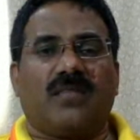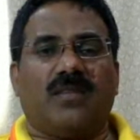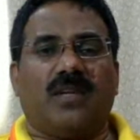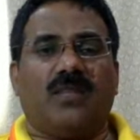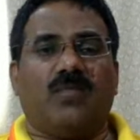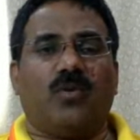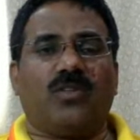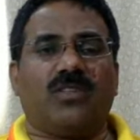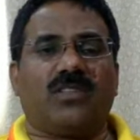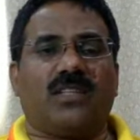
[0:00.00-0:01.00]
But in
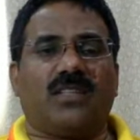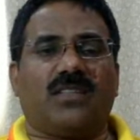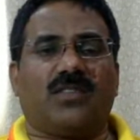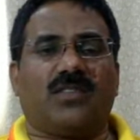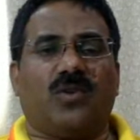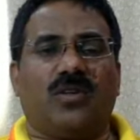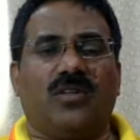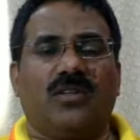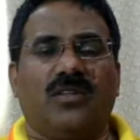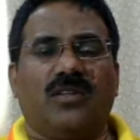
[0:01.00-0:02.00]
both these cases, Lord,
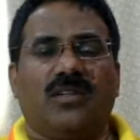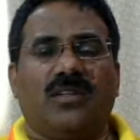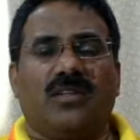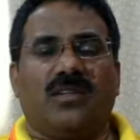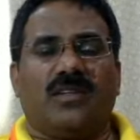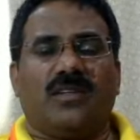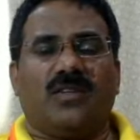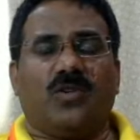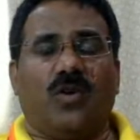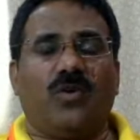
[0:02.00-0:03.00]

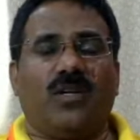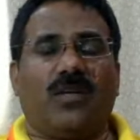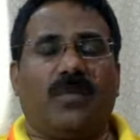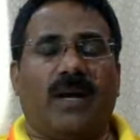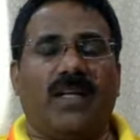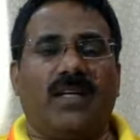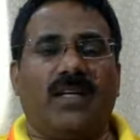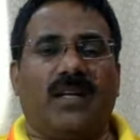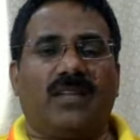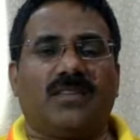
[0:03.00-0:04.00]
your word abiding
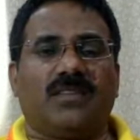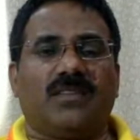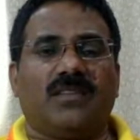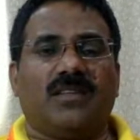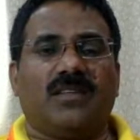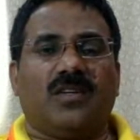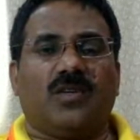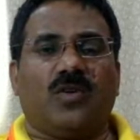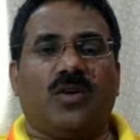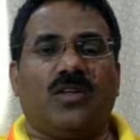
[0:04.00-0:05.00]
in us
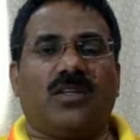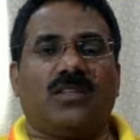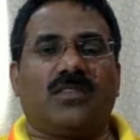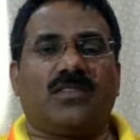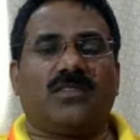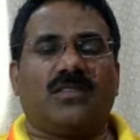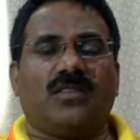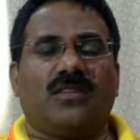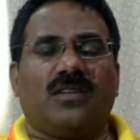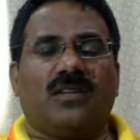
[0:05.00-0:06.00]
conquers
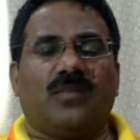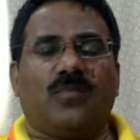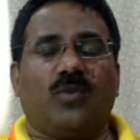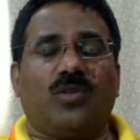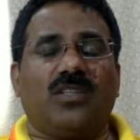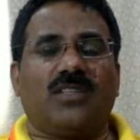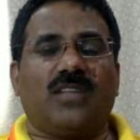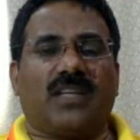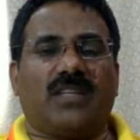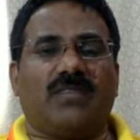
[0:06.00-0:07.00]
both these
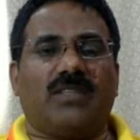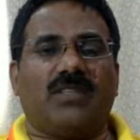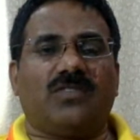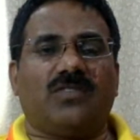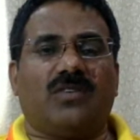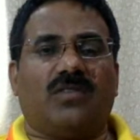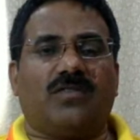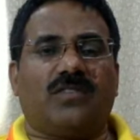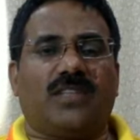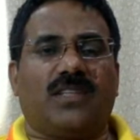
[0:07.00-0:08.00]
activities of
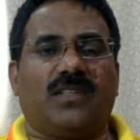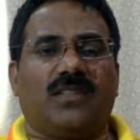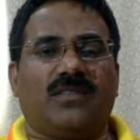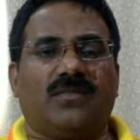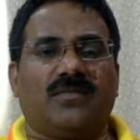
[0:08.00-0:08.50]
Satan.